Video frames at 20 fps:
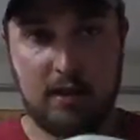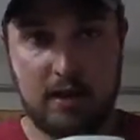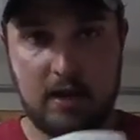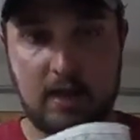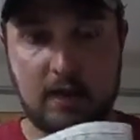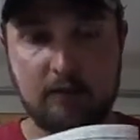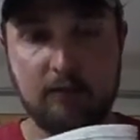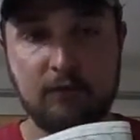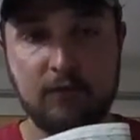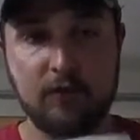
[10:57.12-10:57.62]

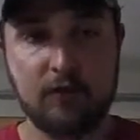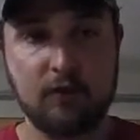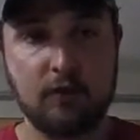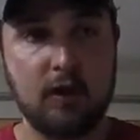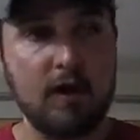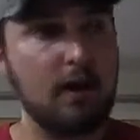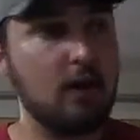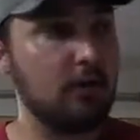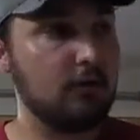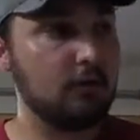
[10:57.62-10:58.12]
and figure
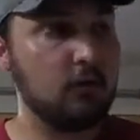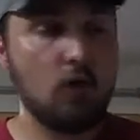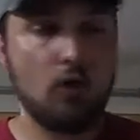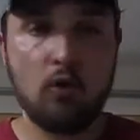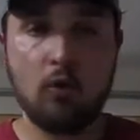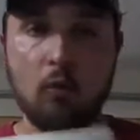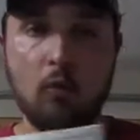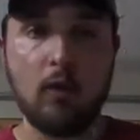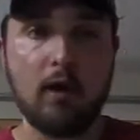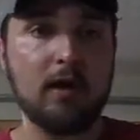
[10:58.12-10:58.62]
out
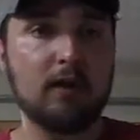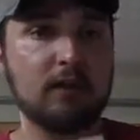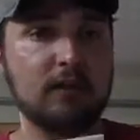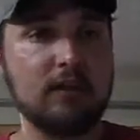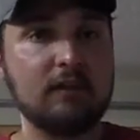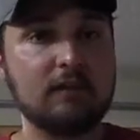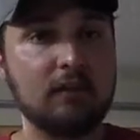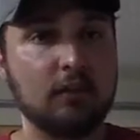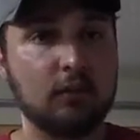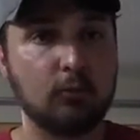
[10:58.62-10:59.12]
where
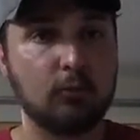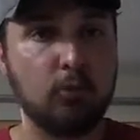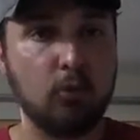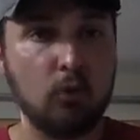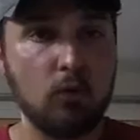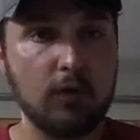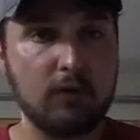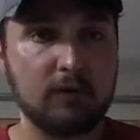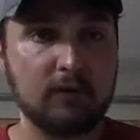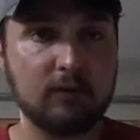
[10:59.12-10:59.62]
these other
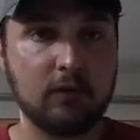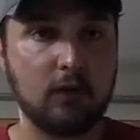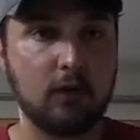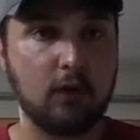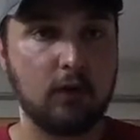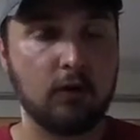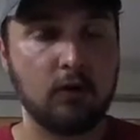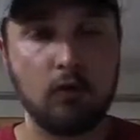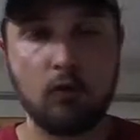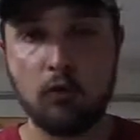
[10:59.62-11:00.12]
points
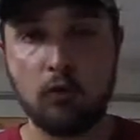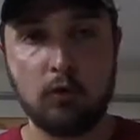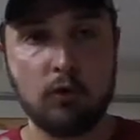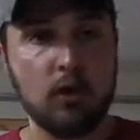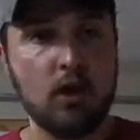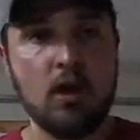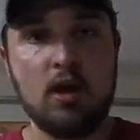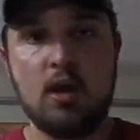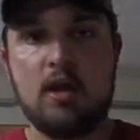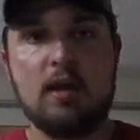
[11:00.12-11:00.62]
are,
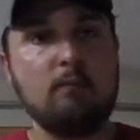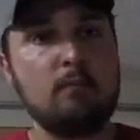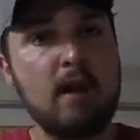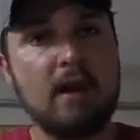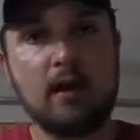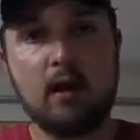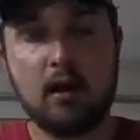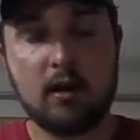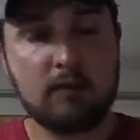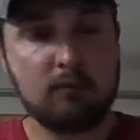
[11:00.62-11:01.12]
or it may
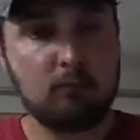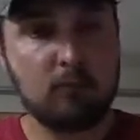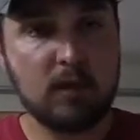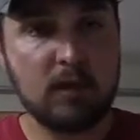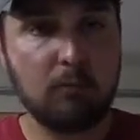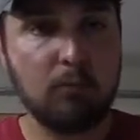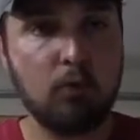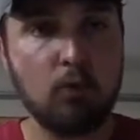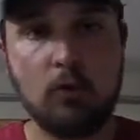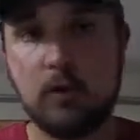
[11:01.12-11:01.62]
not even be a
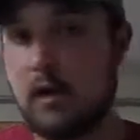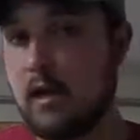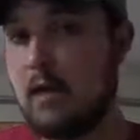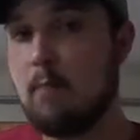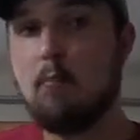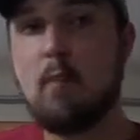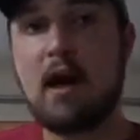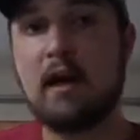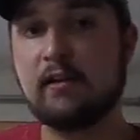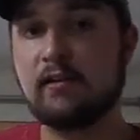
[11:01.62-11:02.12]
point. It
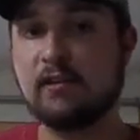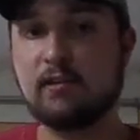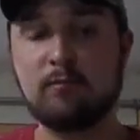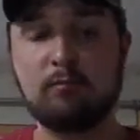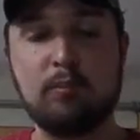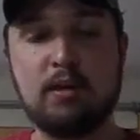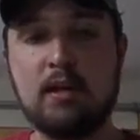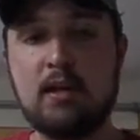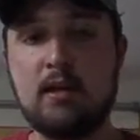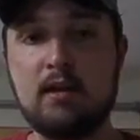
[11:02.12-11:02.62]
might just
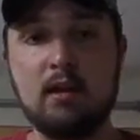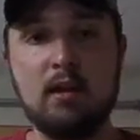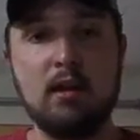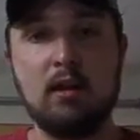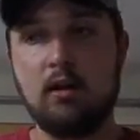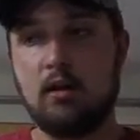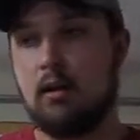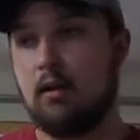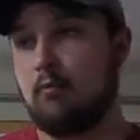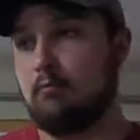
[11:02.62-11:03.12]
be
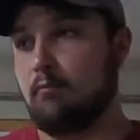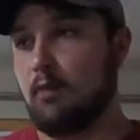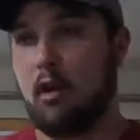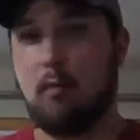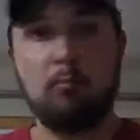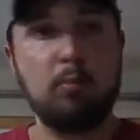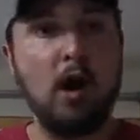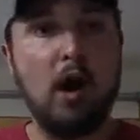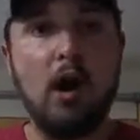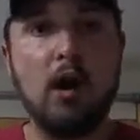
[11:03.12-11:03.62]
a
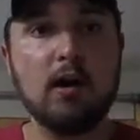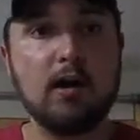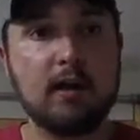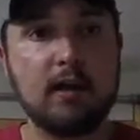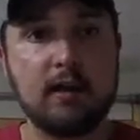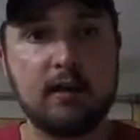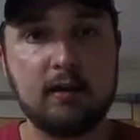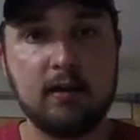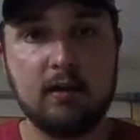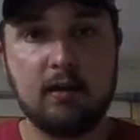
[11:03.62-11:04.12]
pocket